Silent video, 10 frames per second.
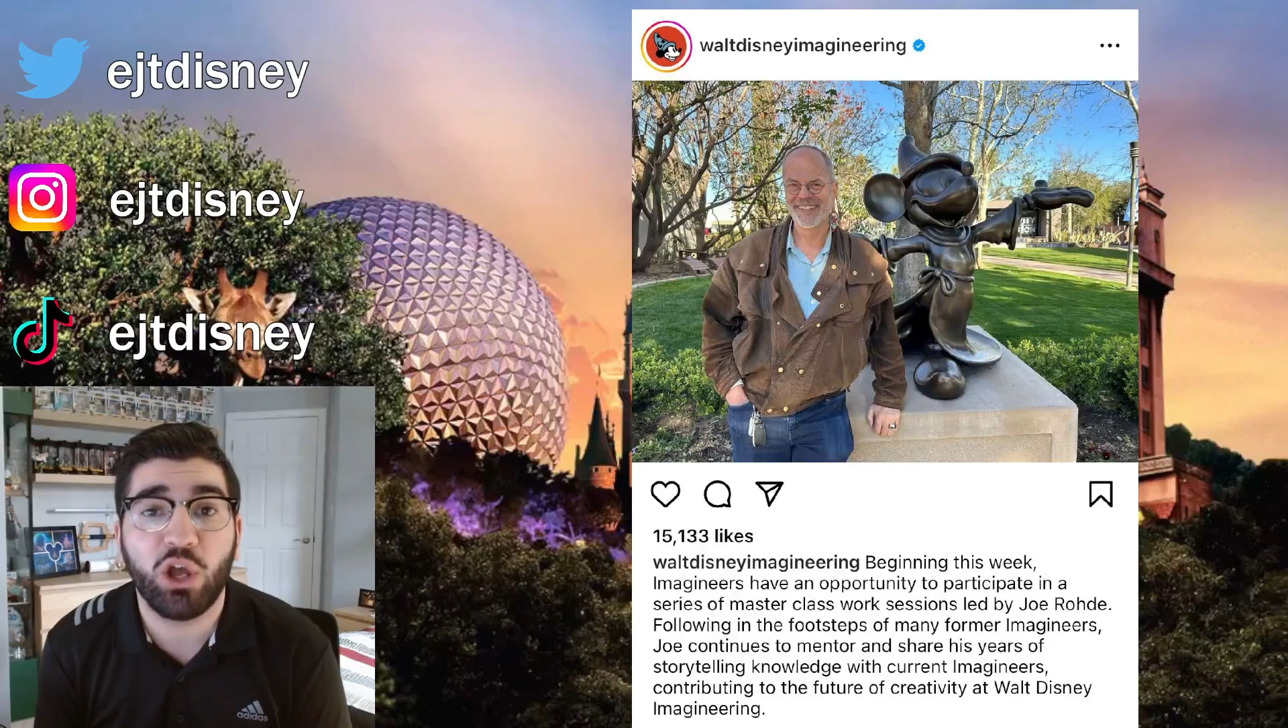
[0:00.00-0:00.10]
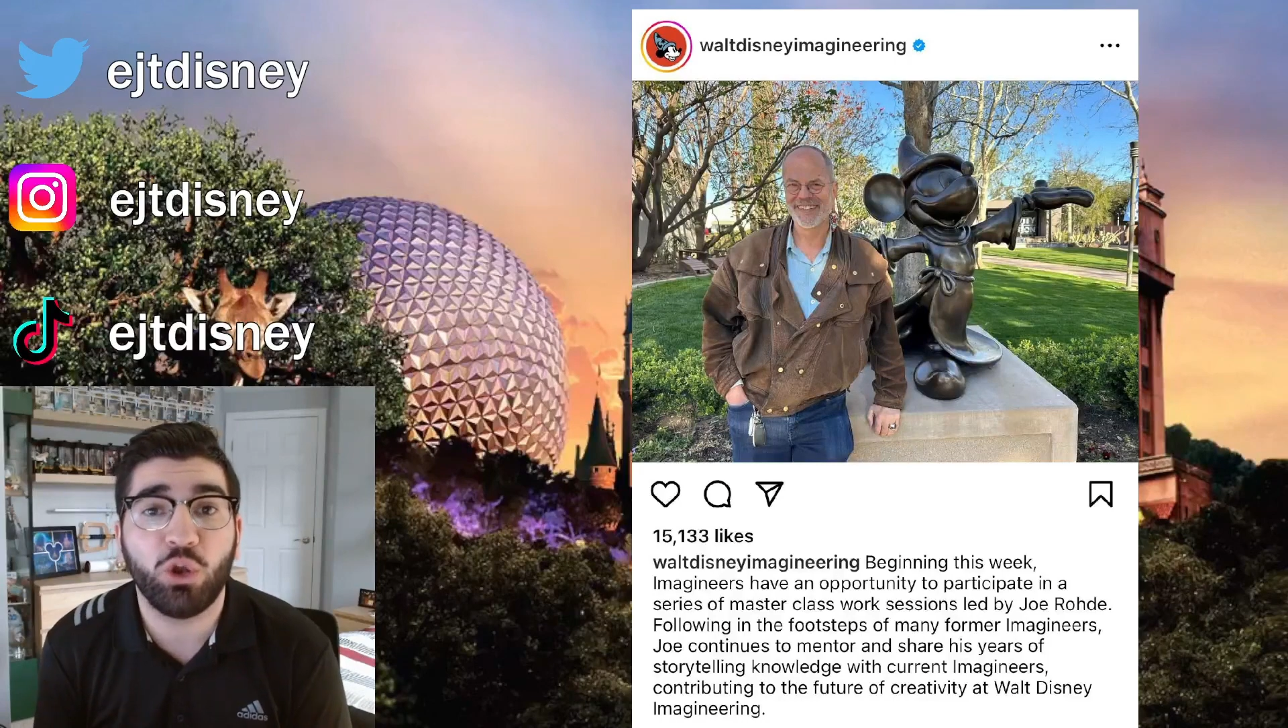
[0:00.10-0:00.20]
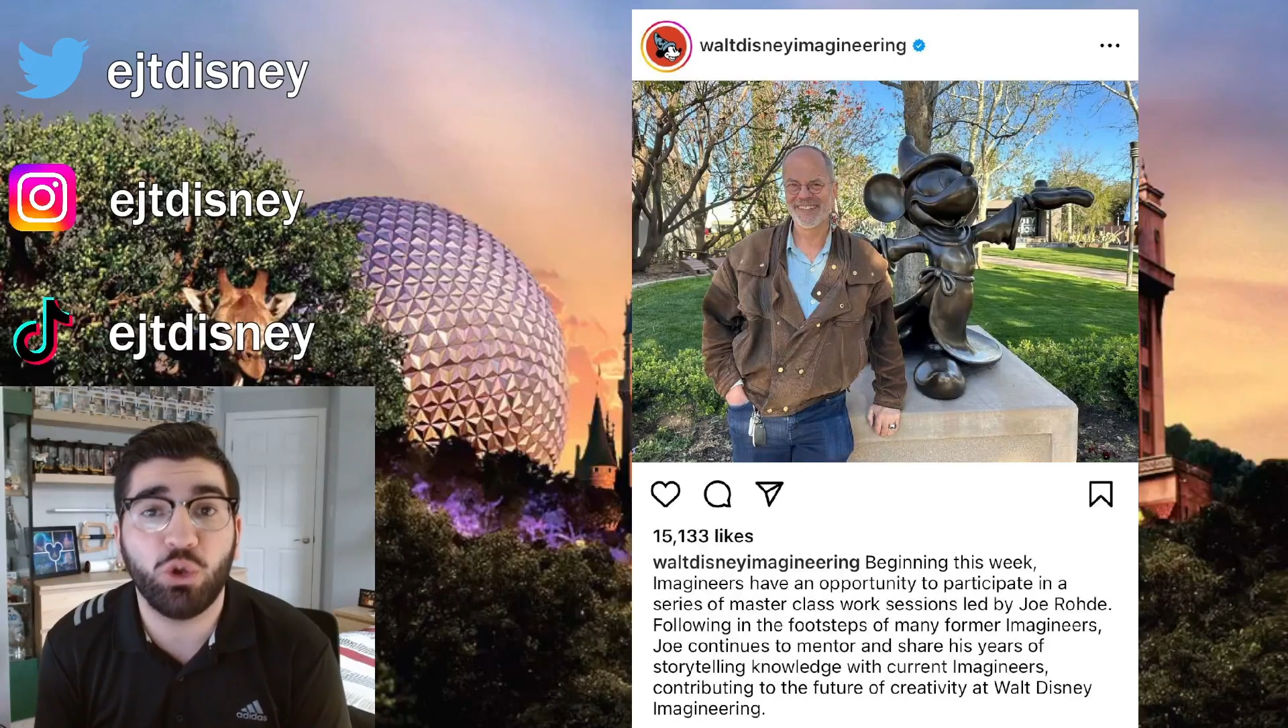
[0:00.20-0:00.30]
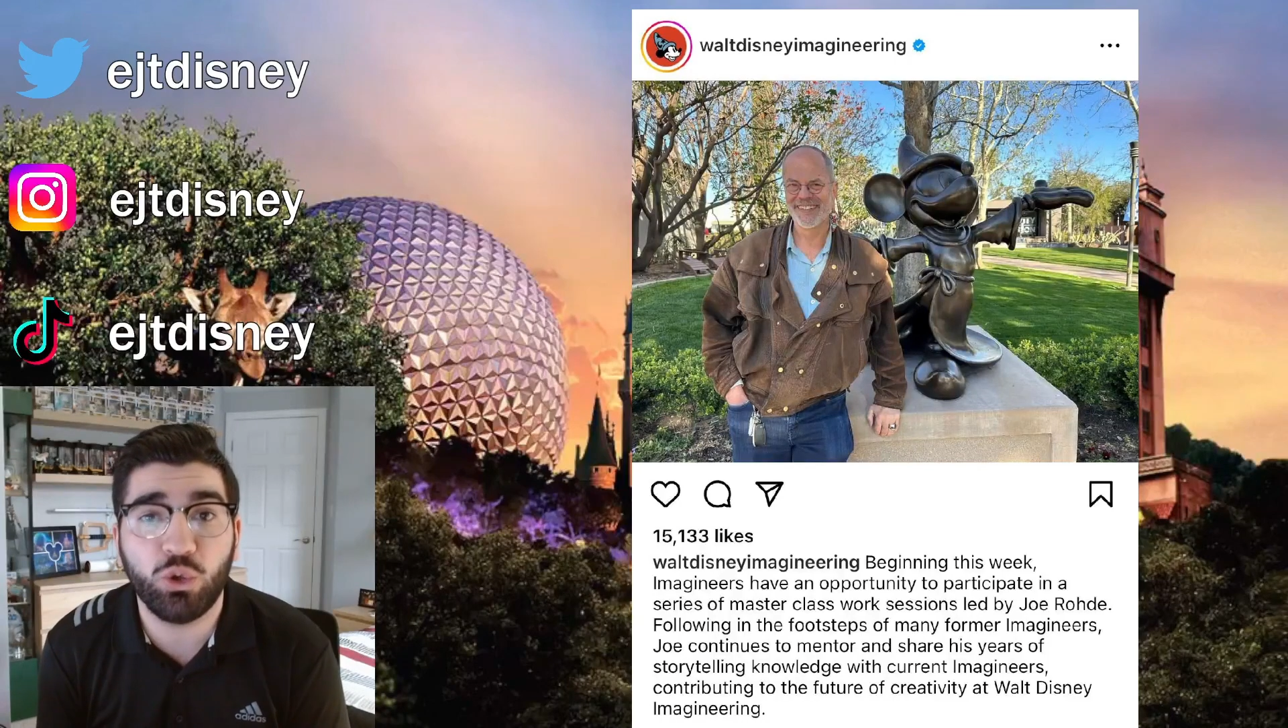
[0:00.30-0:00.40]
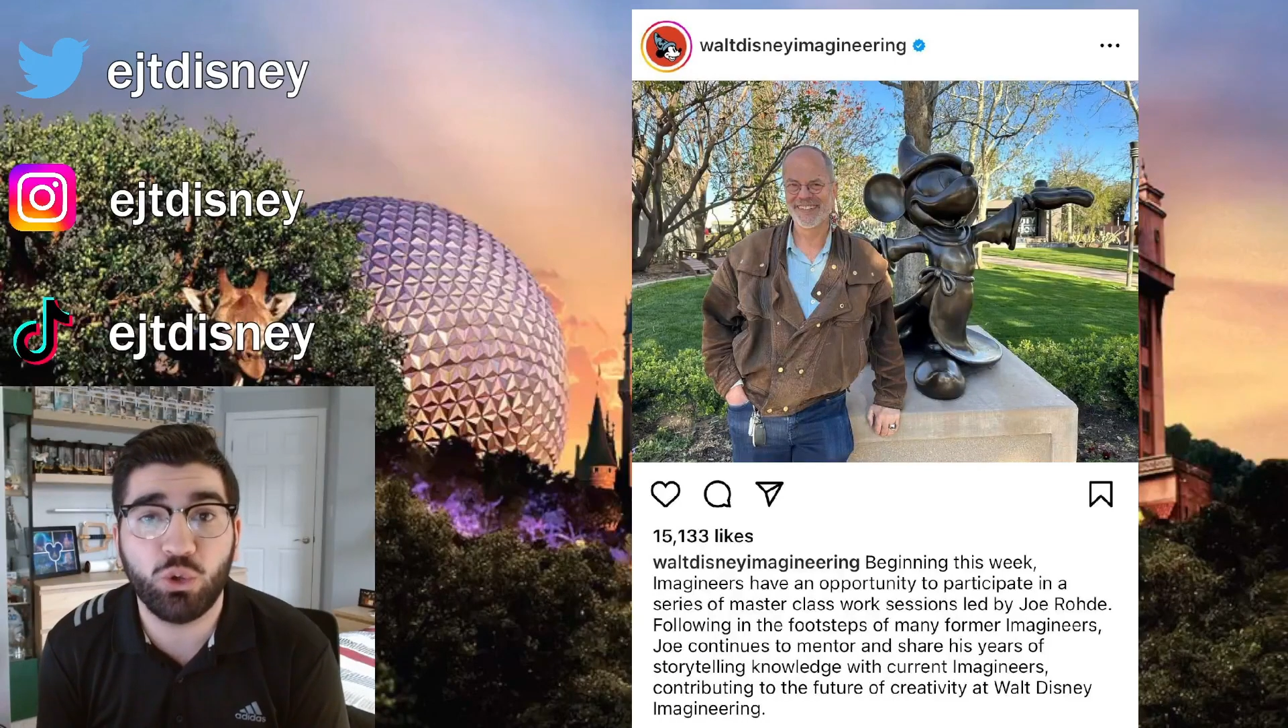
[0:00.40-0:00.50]

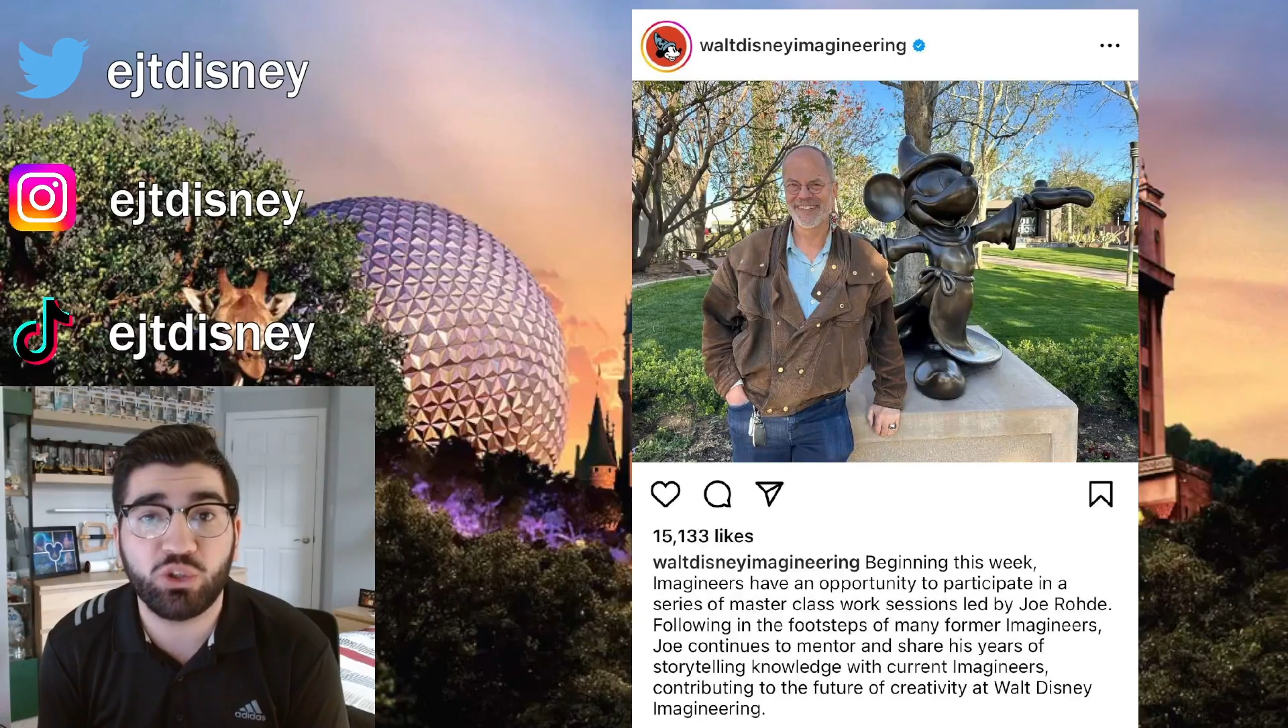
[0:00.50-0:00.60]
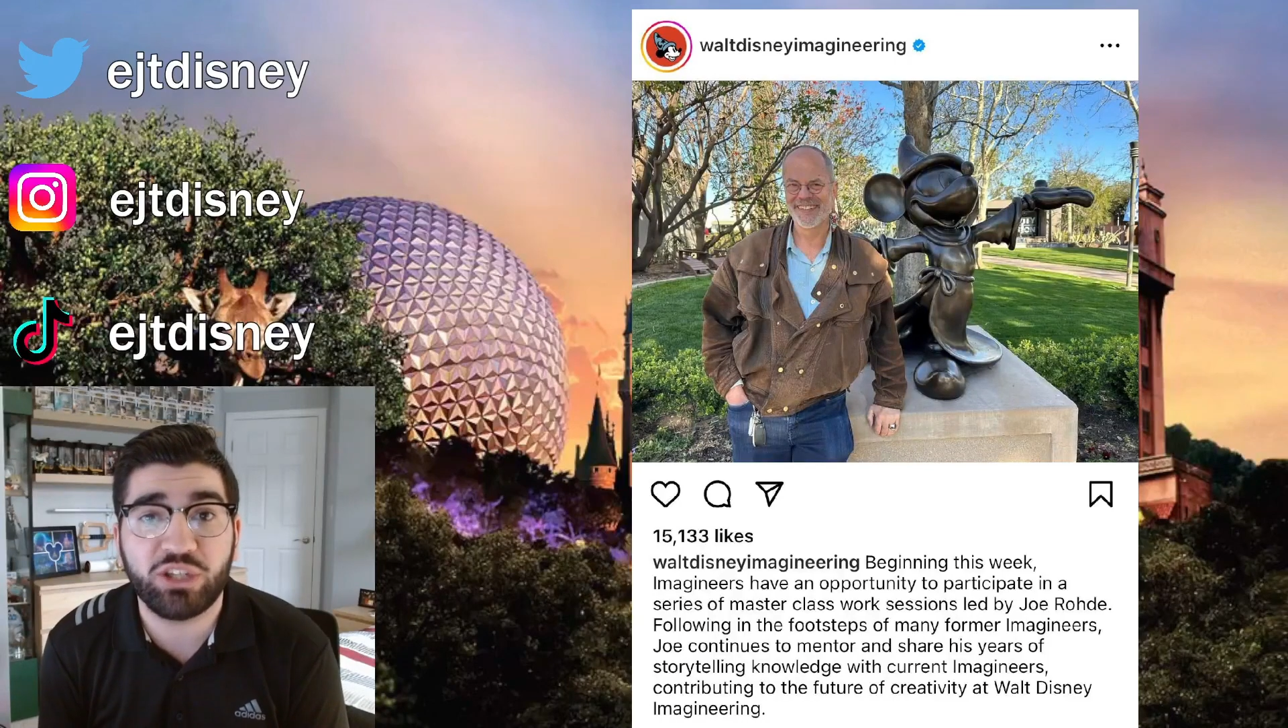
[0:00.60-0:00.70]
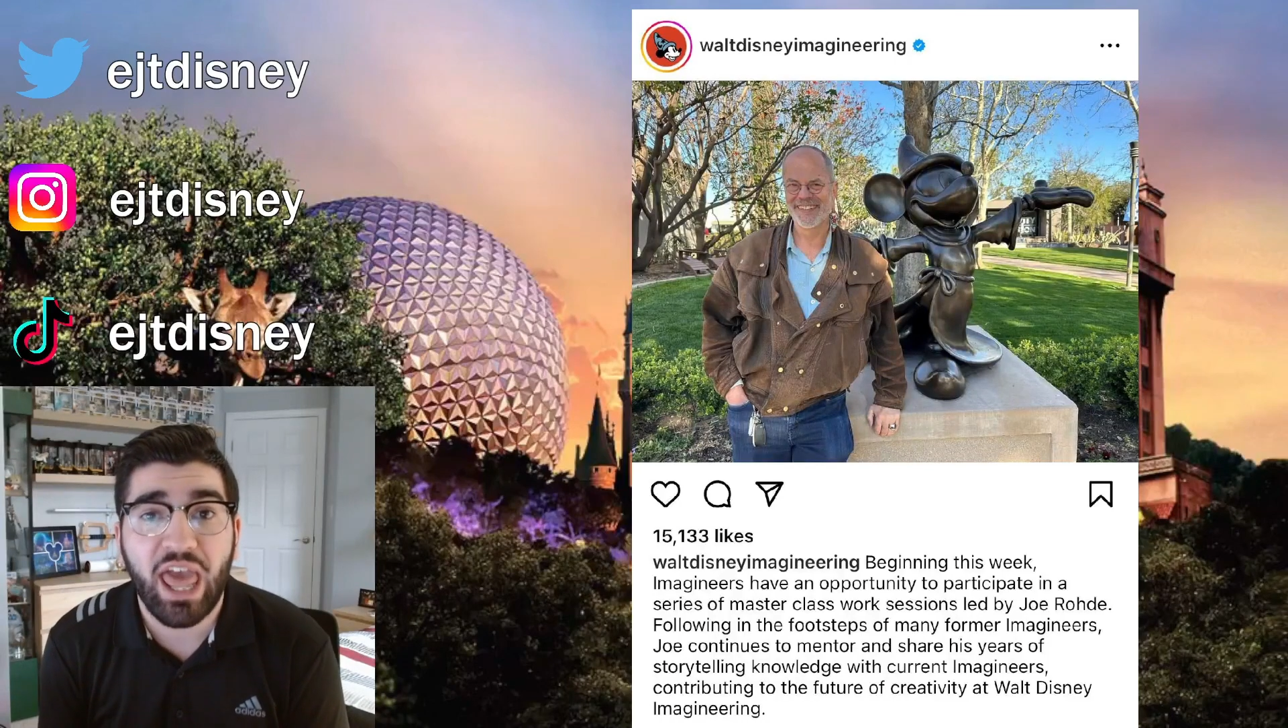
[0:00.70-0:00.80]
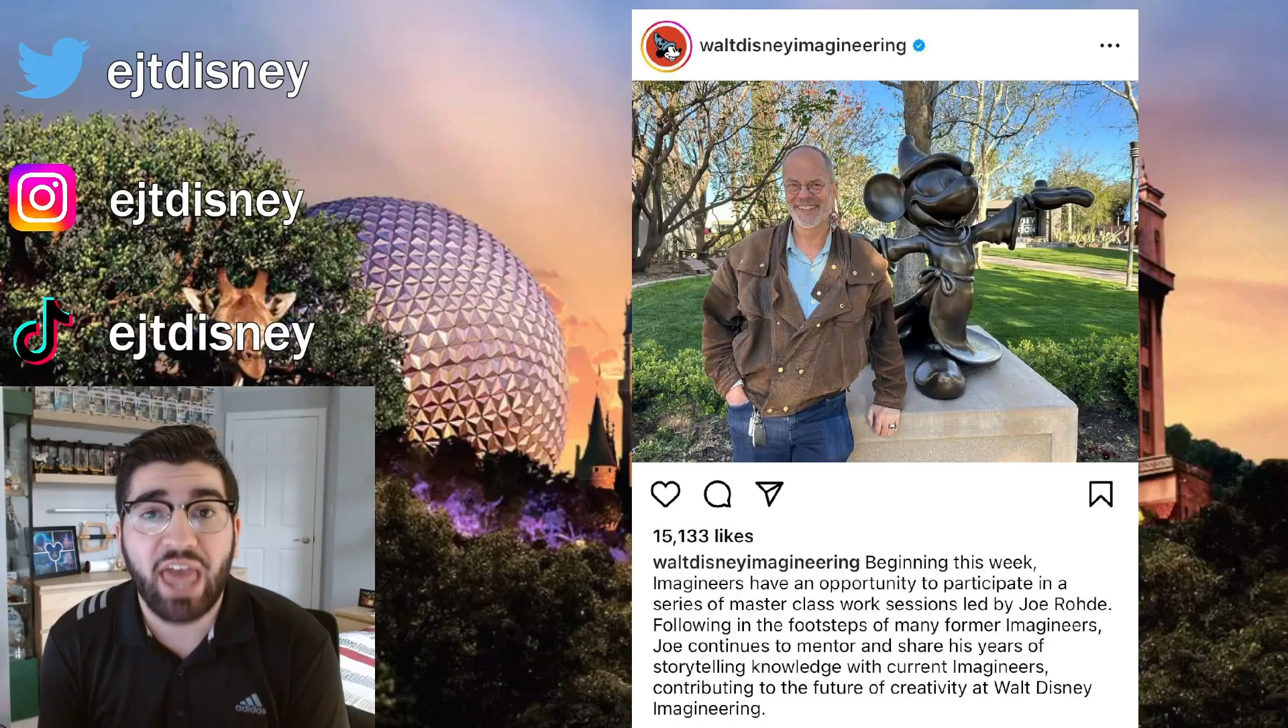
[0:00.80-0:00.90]
news